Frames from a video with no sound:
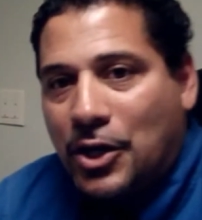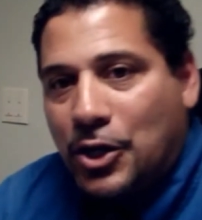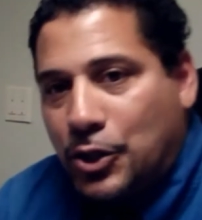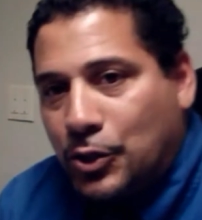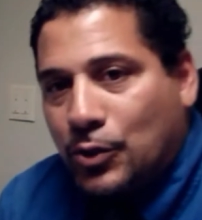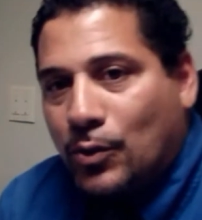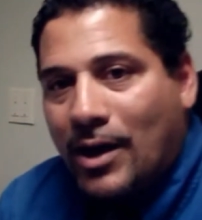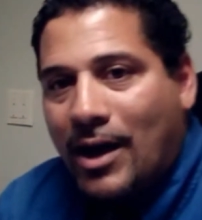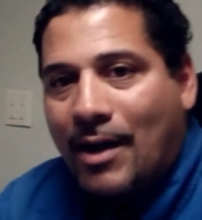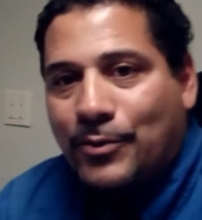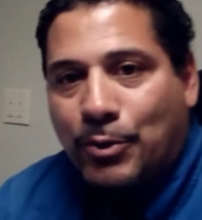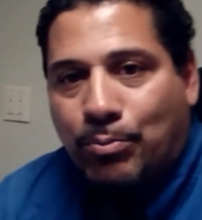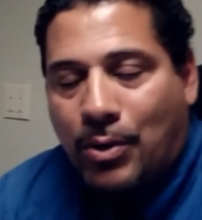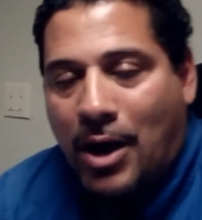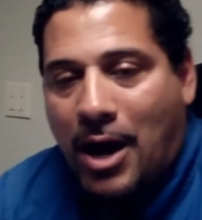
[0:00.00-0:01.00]
you don't have
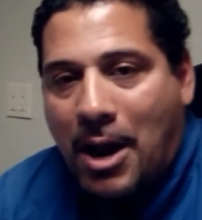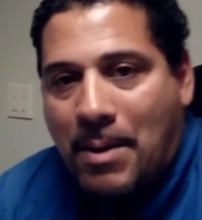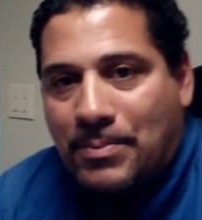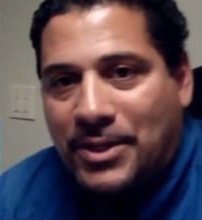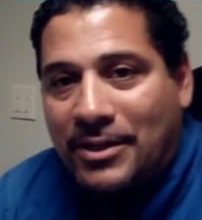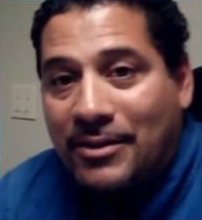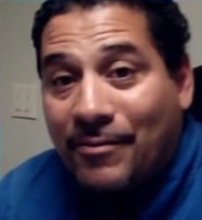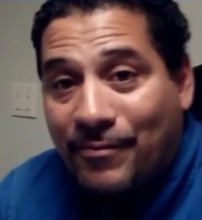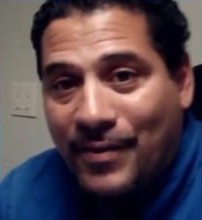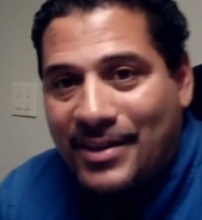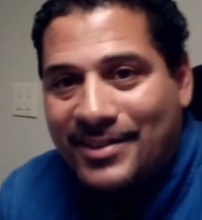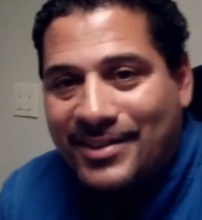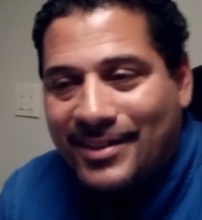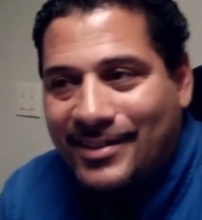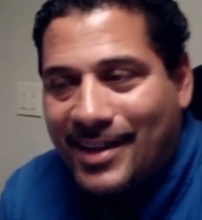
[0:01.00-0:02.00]
the problems that you're
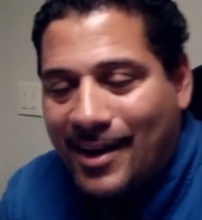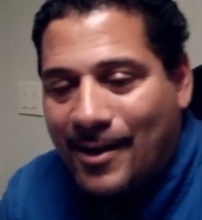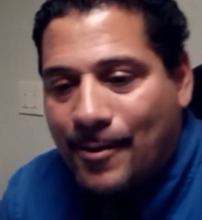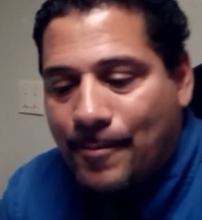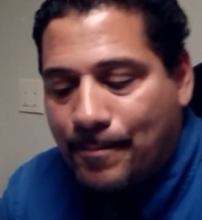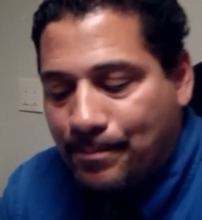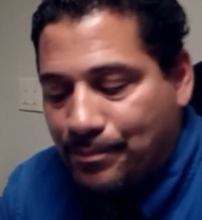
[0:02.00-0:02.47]
facing now.